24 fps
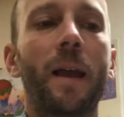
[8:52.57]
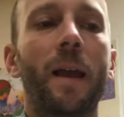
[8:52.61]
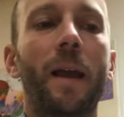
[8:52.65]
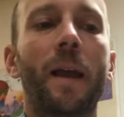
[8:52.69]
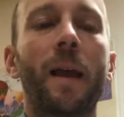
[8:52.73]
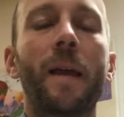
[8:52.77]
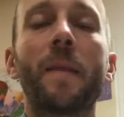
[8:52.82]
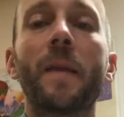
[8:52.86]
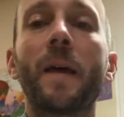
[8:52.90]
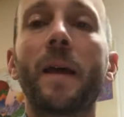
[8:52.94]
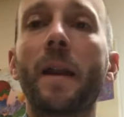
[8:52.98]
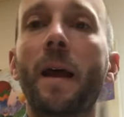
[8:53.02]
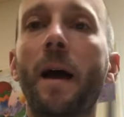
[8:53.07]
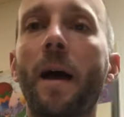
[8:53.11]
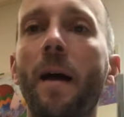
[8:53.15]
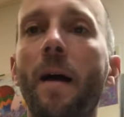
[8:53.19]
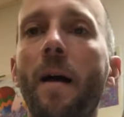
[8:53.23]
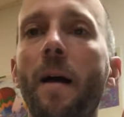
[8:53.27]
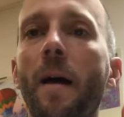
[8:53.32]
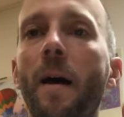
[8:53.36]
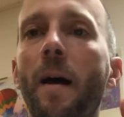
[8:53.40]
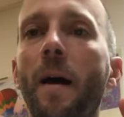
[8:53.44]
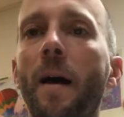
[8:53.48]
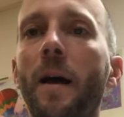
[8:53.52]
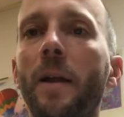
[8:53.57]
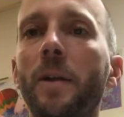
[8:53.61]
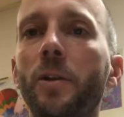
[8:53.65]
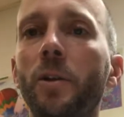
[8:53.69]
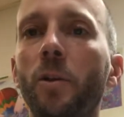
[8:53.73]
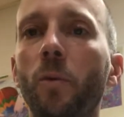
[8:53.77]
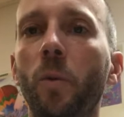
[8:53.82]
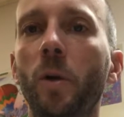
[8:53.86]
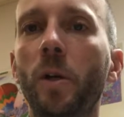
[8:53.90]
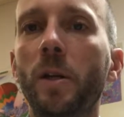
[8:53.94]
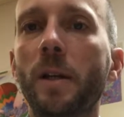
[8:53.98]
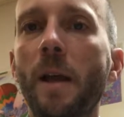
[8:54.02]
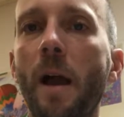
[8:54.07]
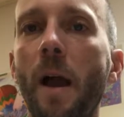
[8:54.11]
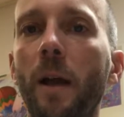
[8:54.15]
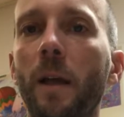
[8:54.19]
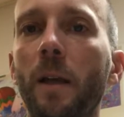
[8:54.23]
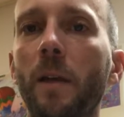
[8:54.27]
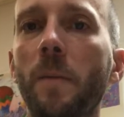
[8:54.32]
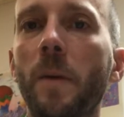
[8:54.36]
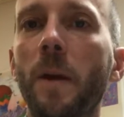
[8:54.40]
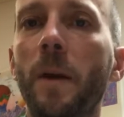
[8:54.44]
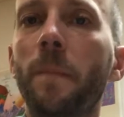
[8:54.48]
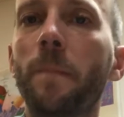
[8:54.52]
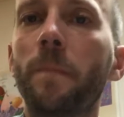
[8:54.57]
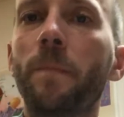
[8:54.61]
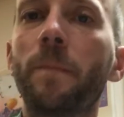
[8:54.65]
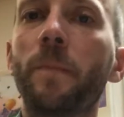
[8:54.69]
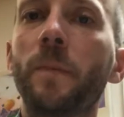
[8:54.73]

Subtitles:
And then on your Word document,